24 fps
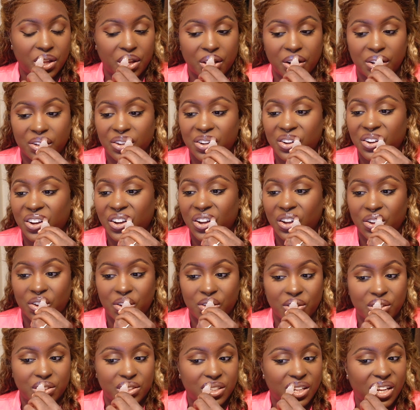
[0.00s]
I'm gonna go
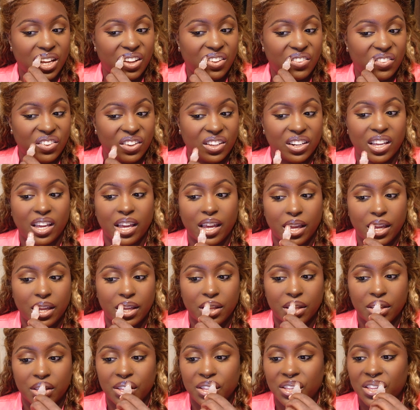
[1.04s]
on the top of that.
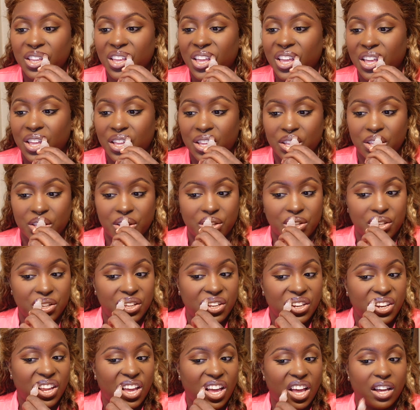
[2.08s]

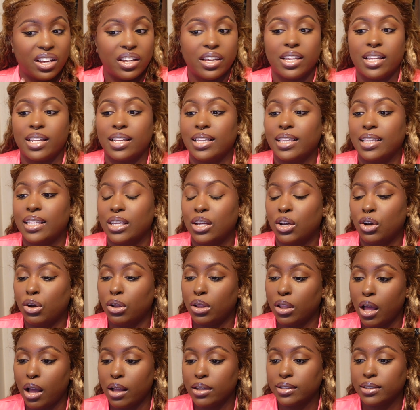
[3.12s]
You know, get a little
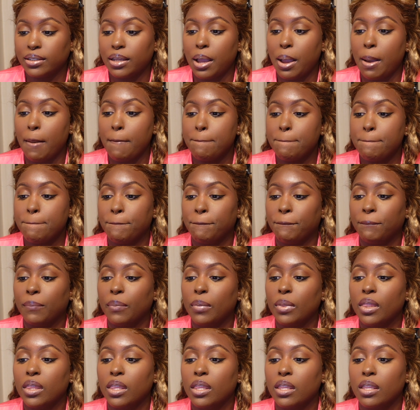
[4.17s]
glossy.
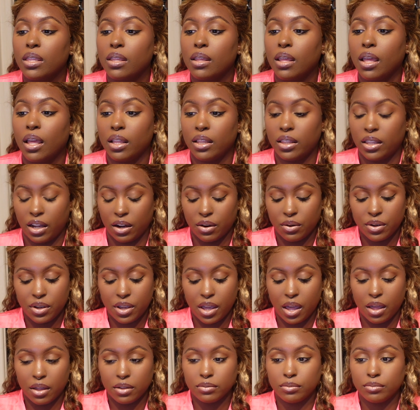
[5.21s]
There we
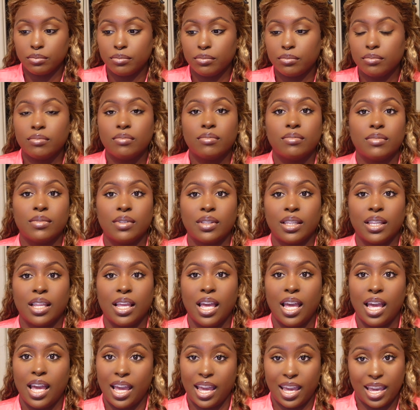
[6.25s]
go.
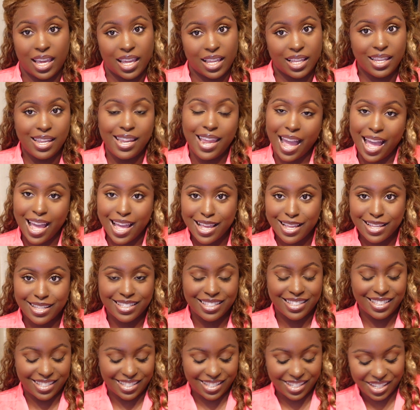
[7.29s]
And
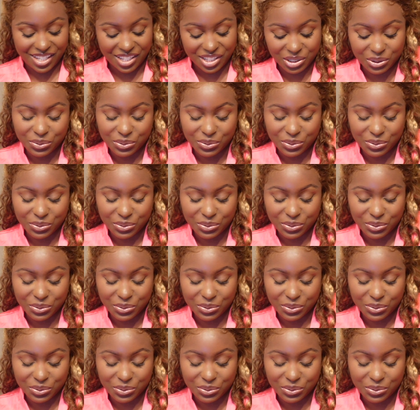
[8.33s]
yes,